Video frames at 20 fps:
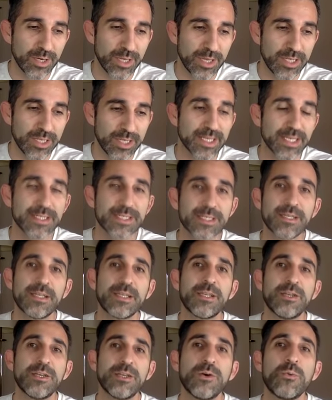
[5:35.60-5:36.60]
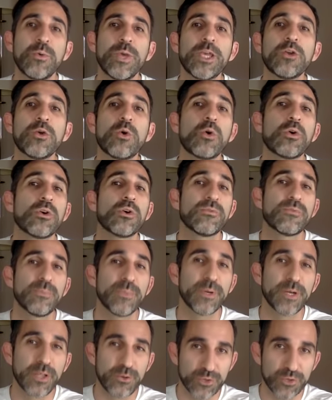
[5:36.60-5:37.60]
He says, we can order them from
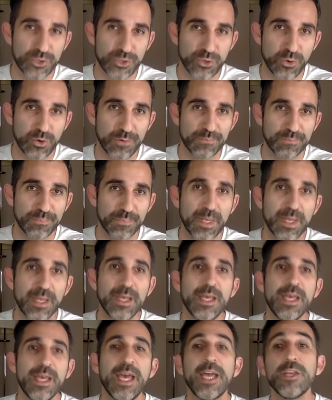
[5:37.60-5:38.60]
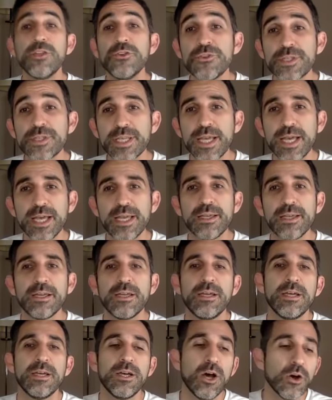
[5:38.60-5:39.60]
another store. And you say,
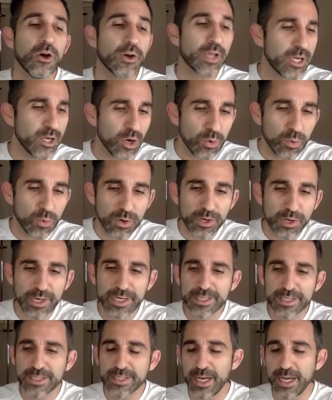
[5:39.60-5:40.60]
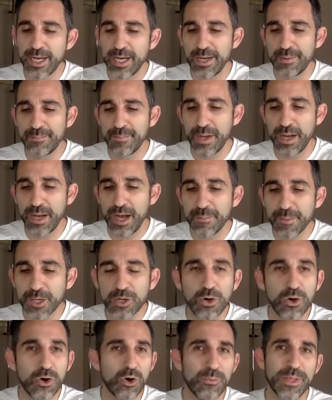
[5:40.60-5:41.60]
okay, no worries. I'm going to
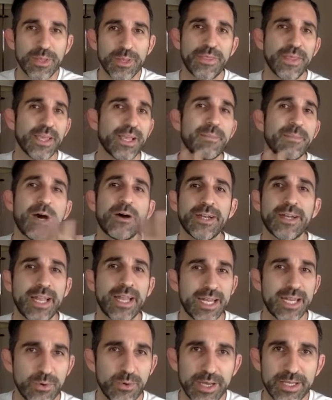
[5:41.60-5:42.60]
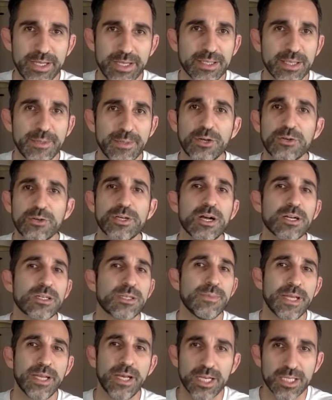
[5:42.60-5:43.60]
go home and think about it anyways. Let me go talk to
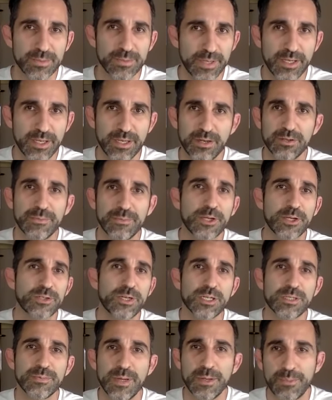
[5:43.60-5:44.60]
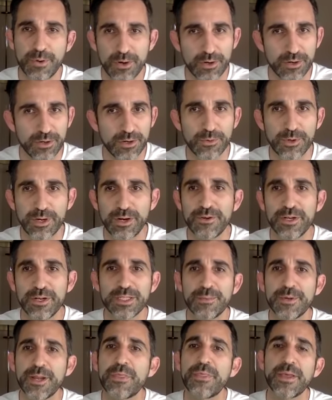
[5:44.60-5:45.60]
my husband, or let me go talk to my partner, or whatever it is.
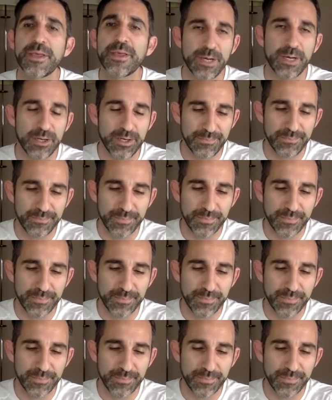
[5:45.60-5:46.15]
I'm going to think about it.